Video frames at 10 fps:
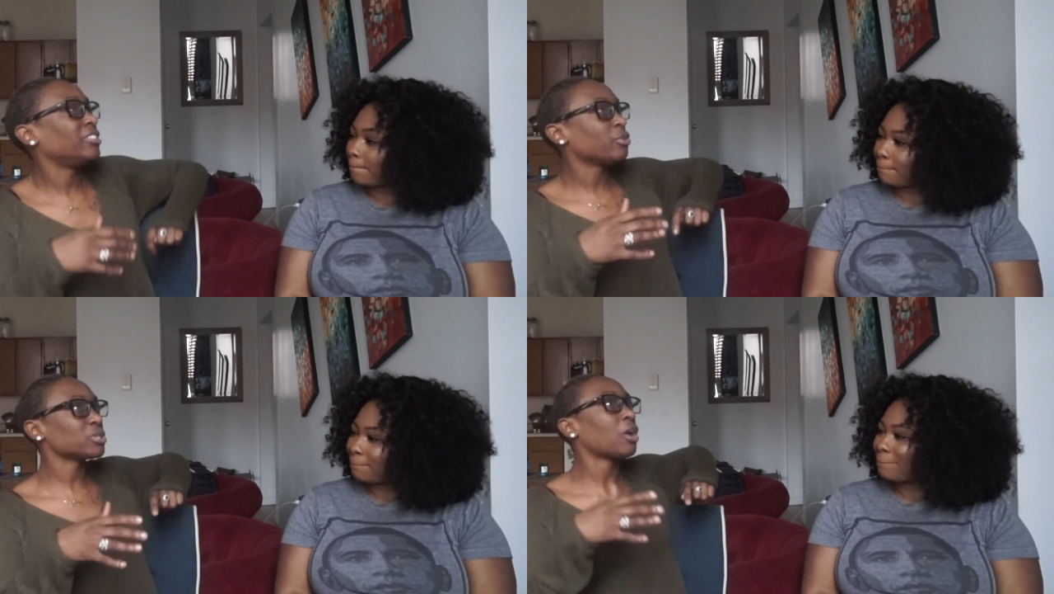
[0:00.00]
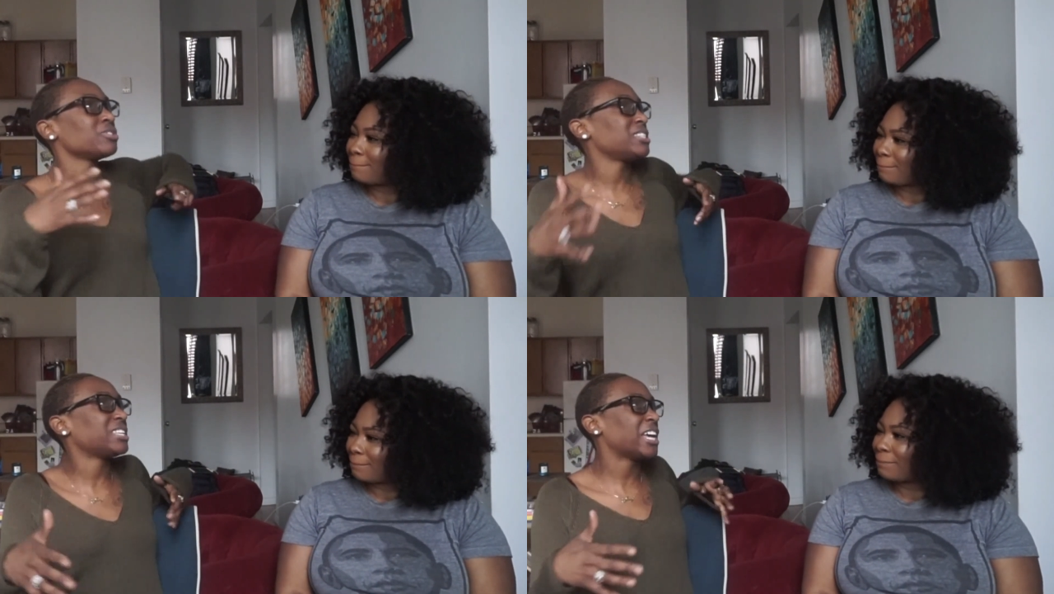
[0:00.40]
Speaker 1: there was
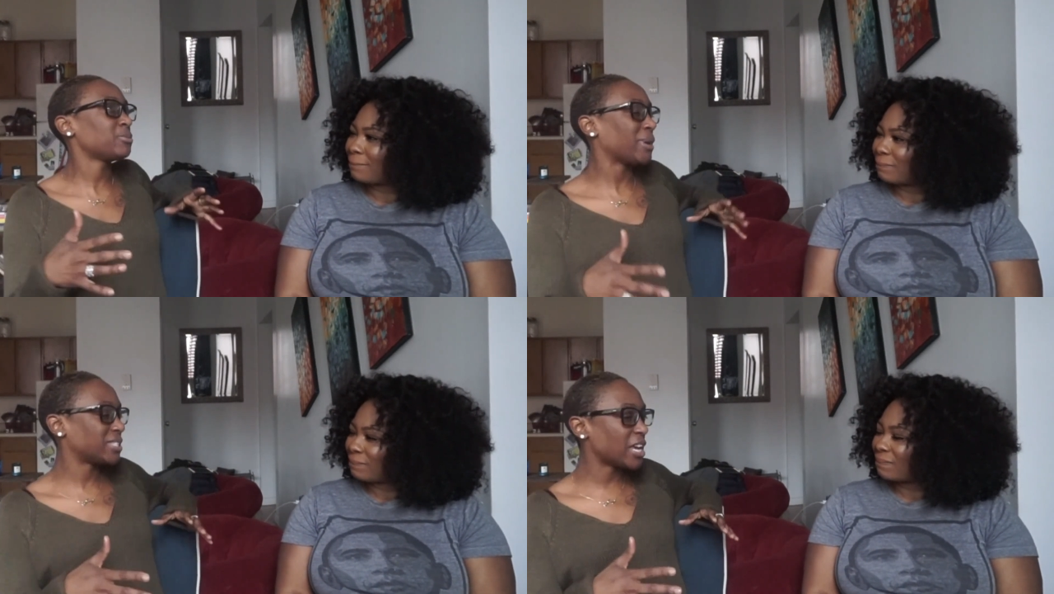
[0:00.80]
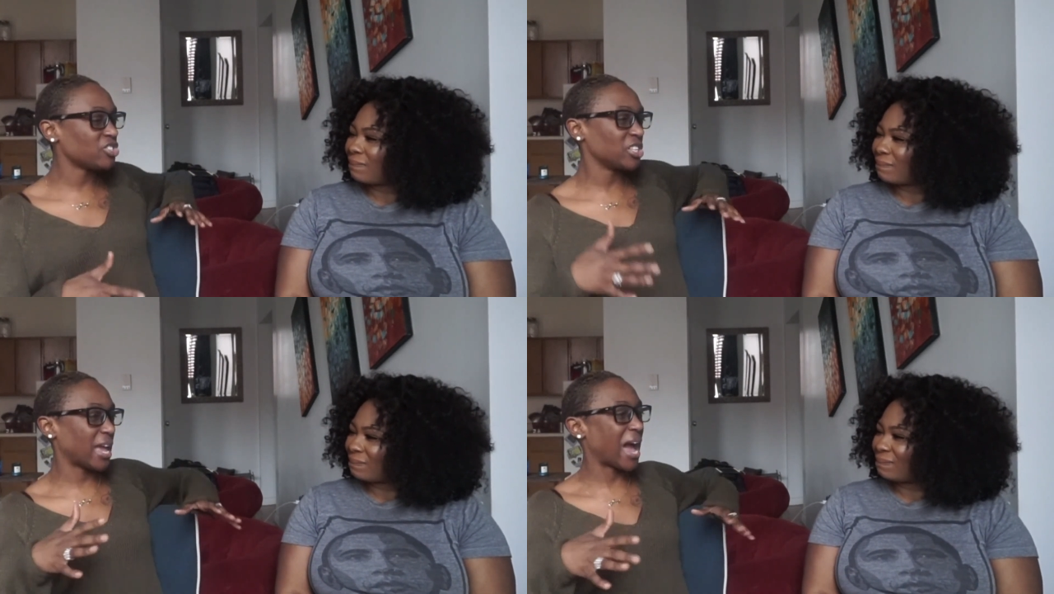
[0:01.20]
always this
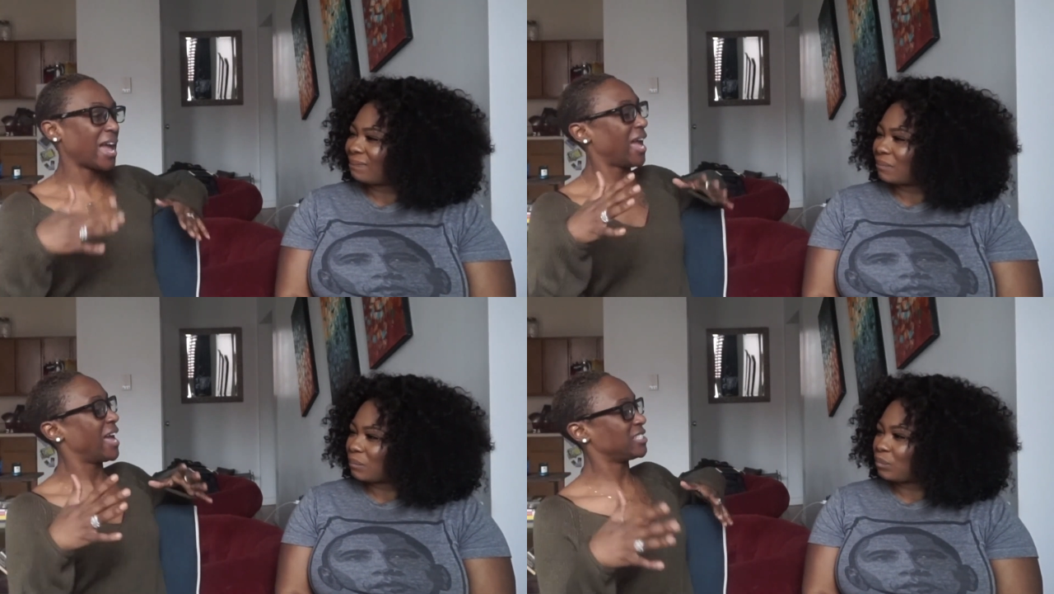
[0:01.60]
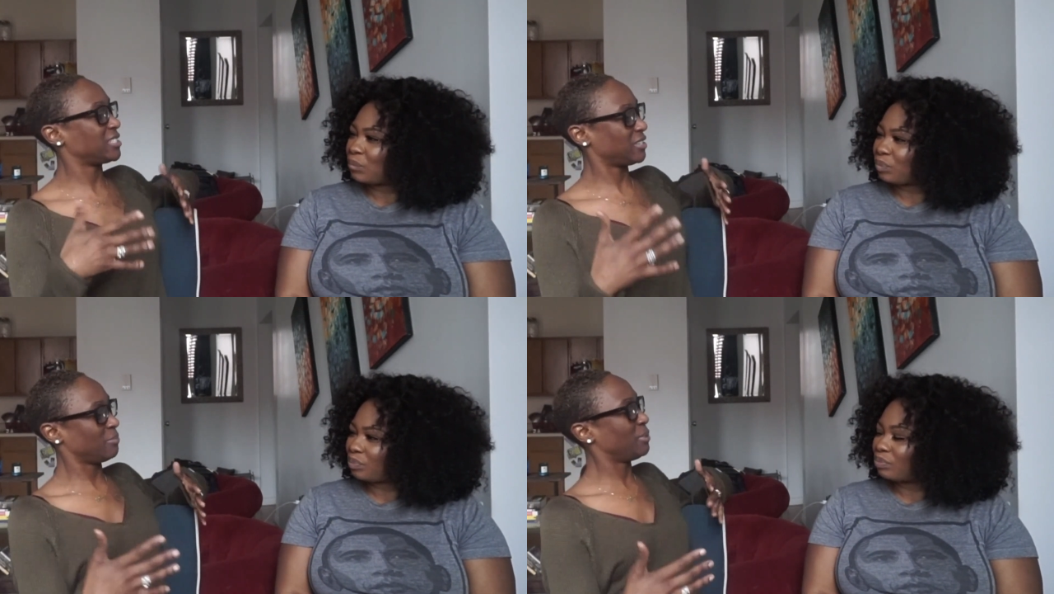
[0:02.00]
expectation that I had
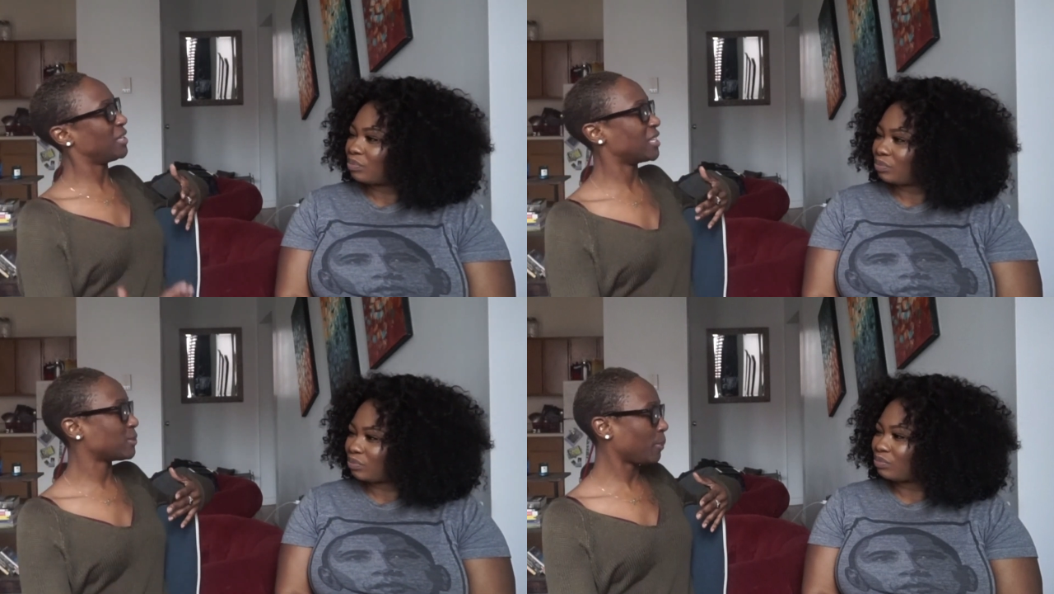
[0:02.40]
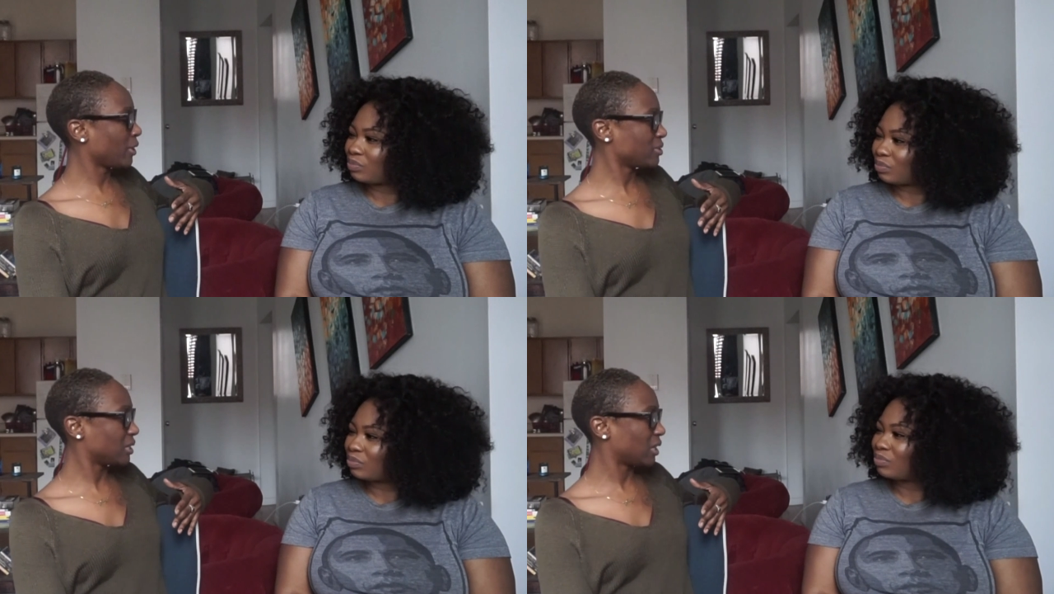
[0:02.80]
to be this
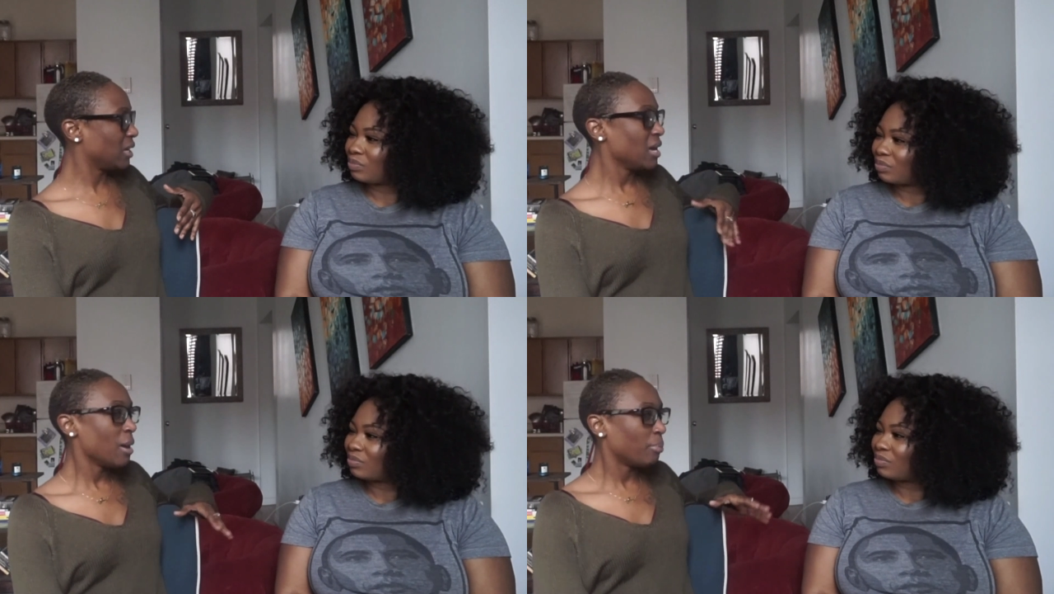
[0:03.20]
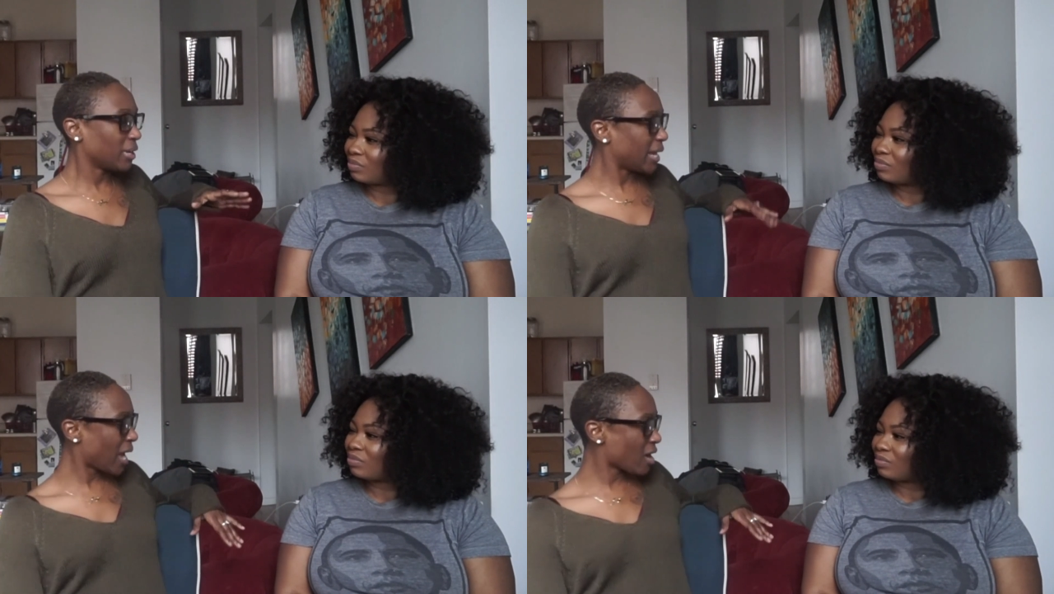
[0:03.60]
person.
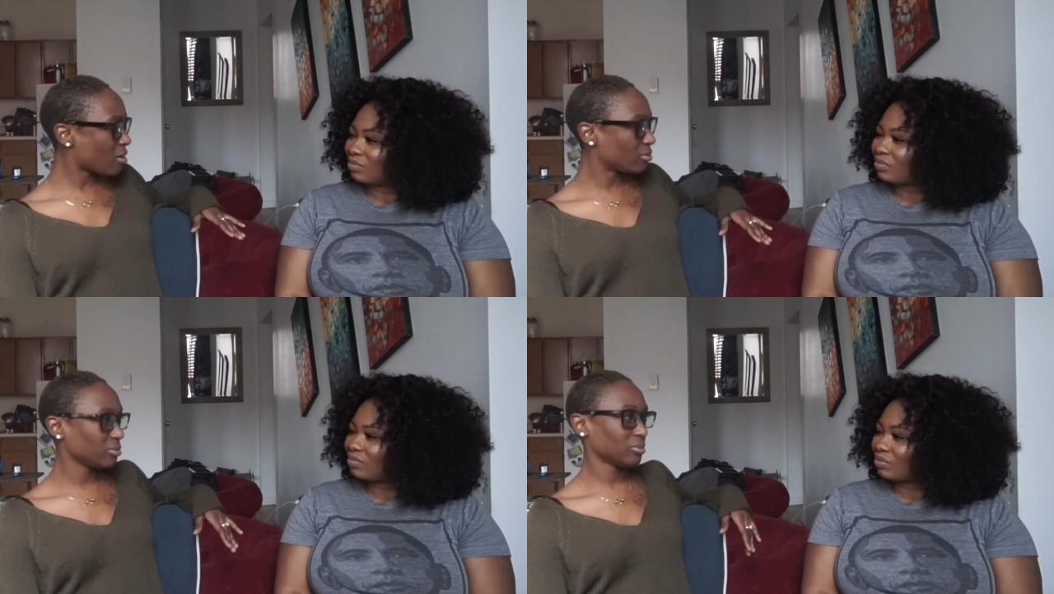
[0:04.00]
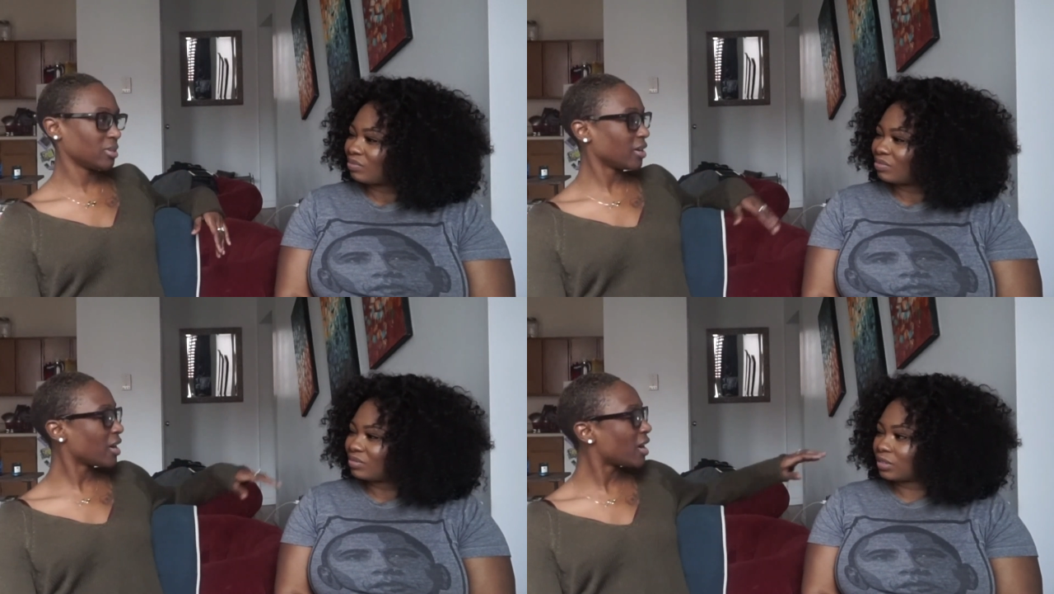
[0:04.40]
But now,
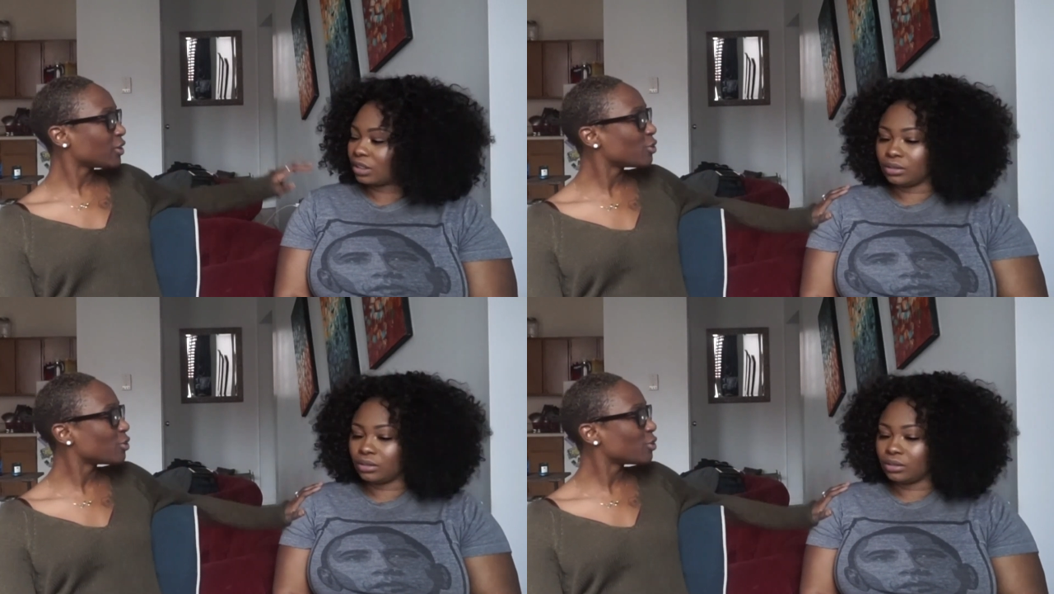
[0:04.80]
girl,